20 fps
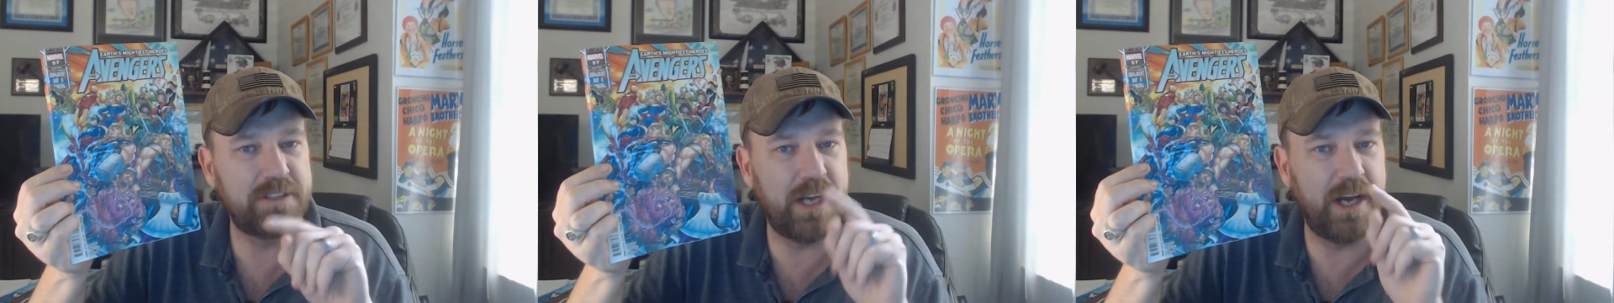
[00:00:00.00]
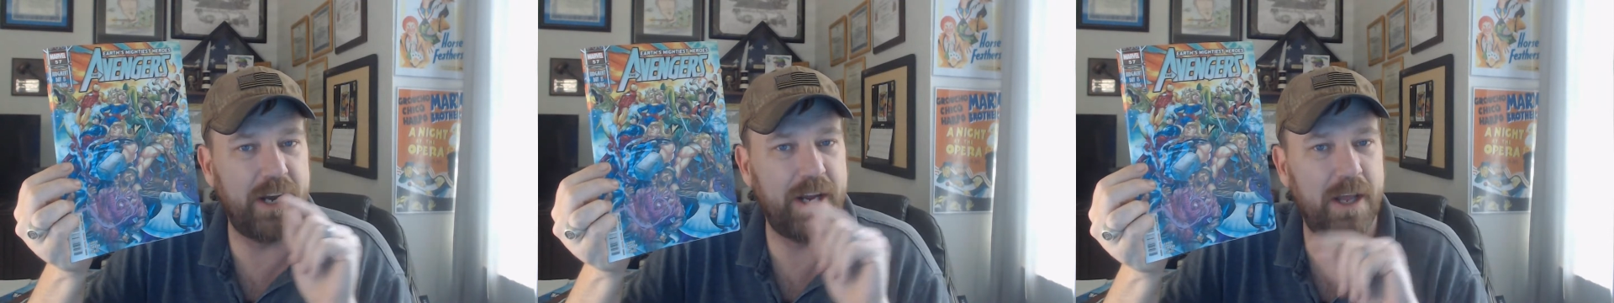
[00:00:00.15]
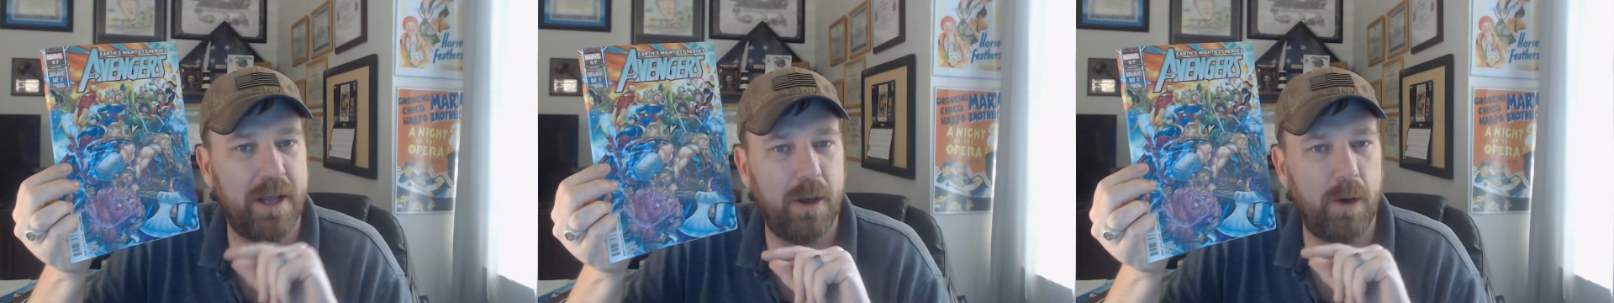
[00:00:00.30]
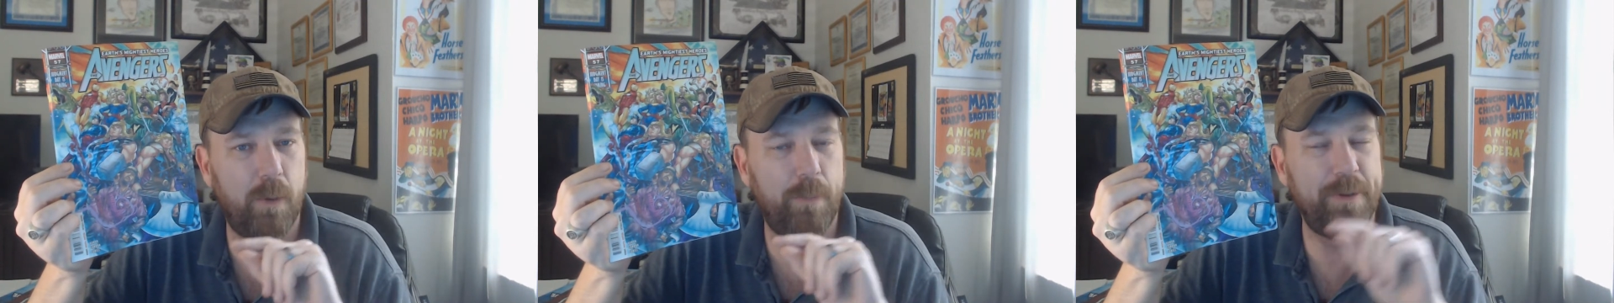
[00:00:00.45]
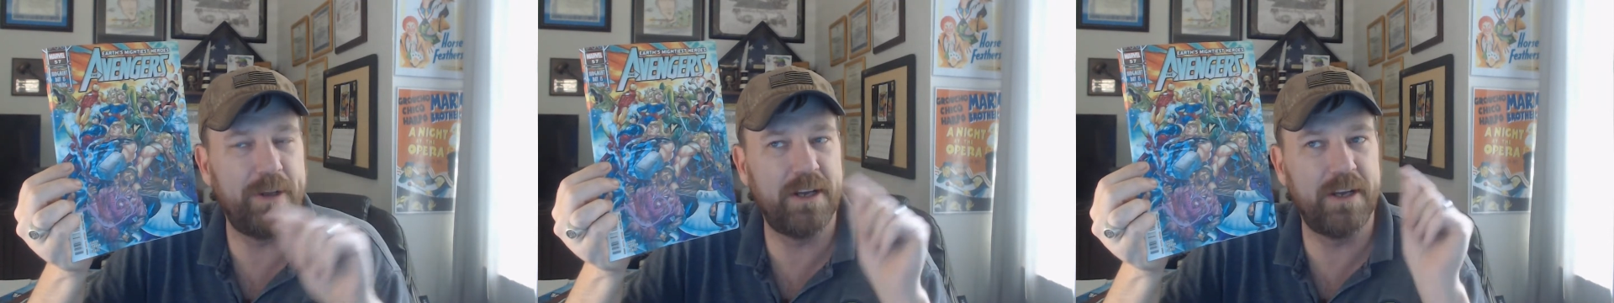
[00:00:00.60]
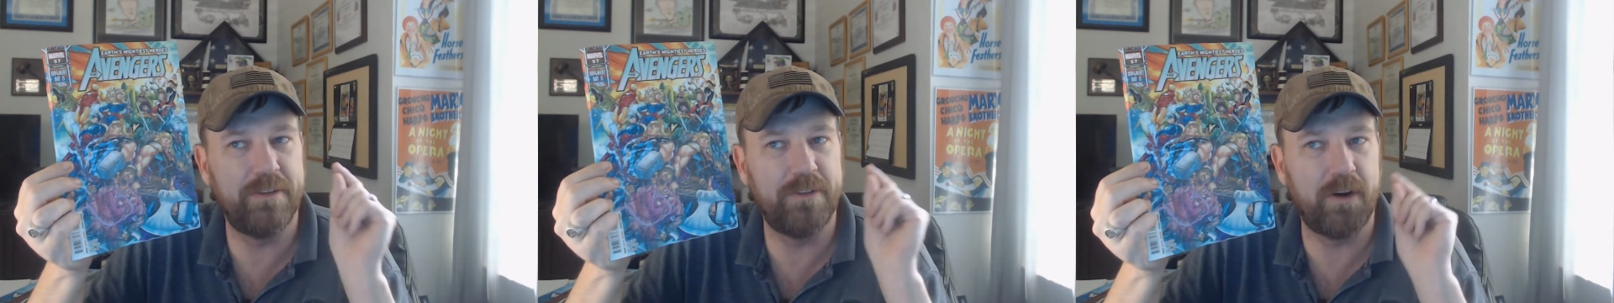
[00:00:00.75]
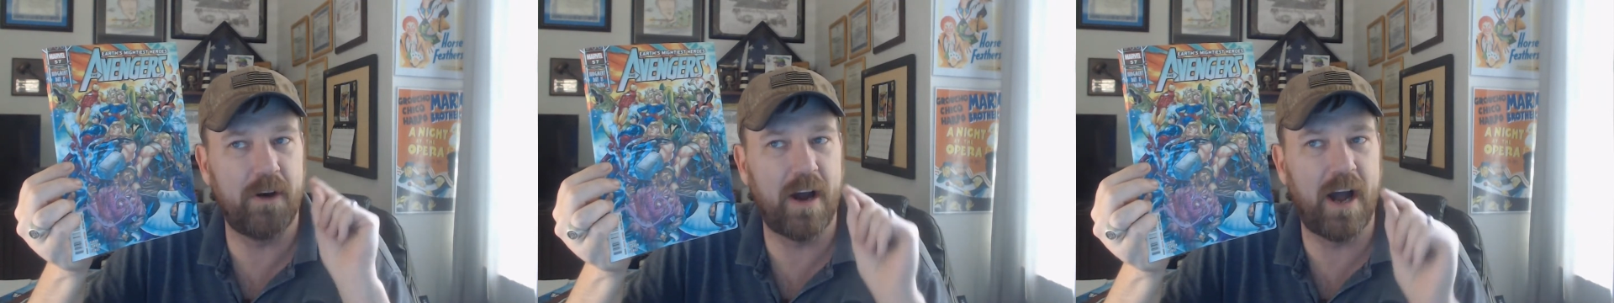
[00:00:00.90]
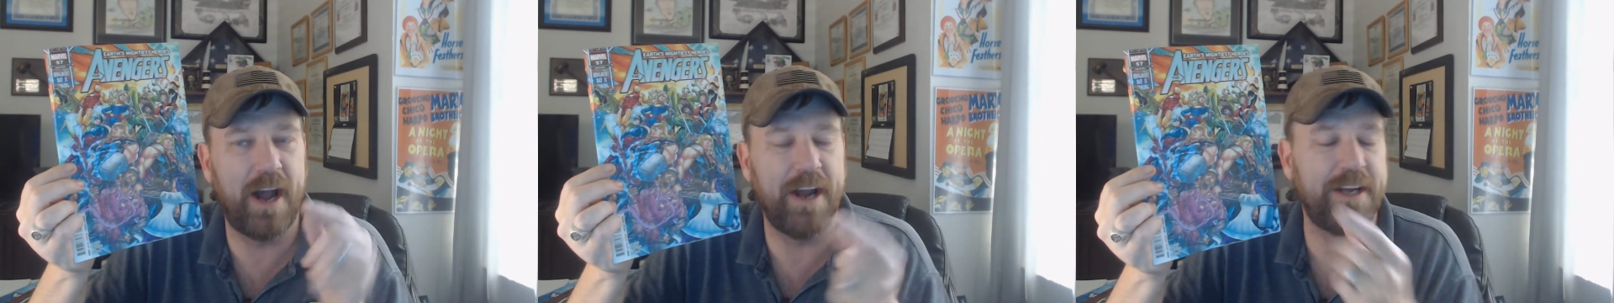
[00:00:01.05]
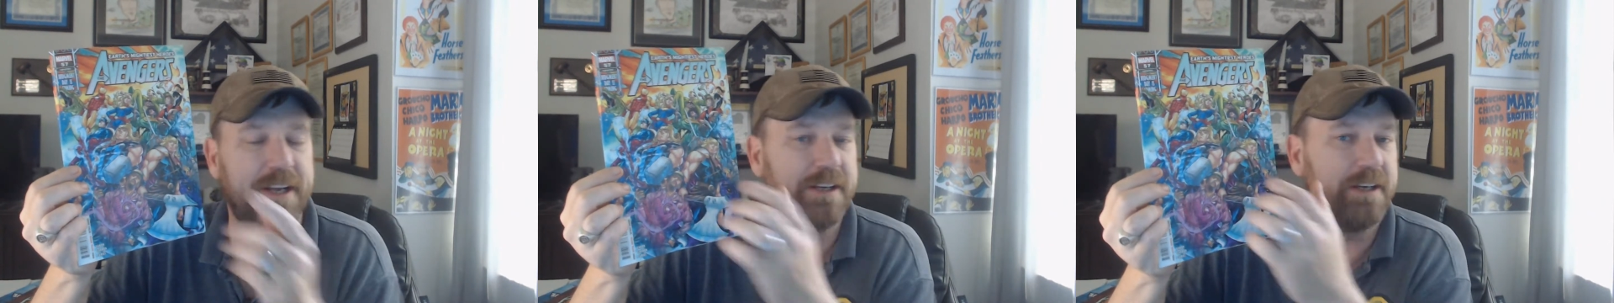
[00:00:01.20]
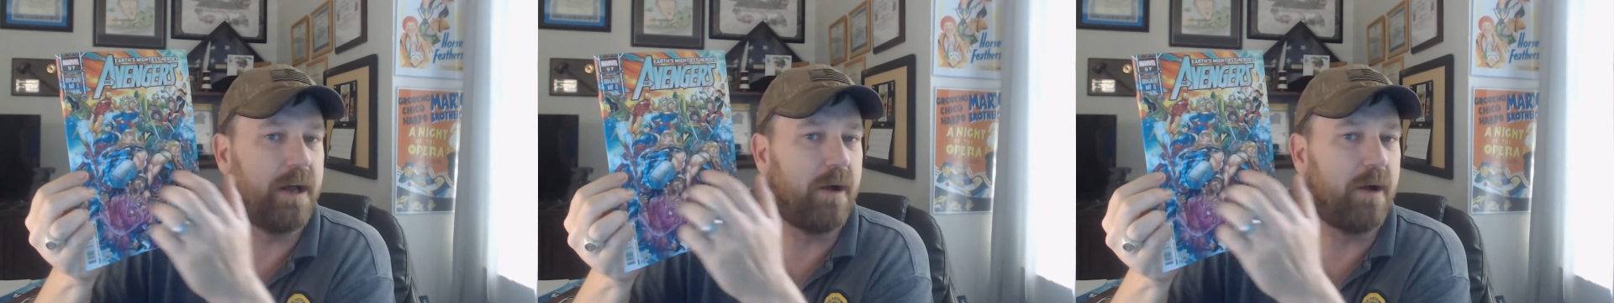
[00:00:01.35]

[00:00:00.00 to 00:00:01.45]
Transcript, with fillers: kind of helping, and they're hiding.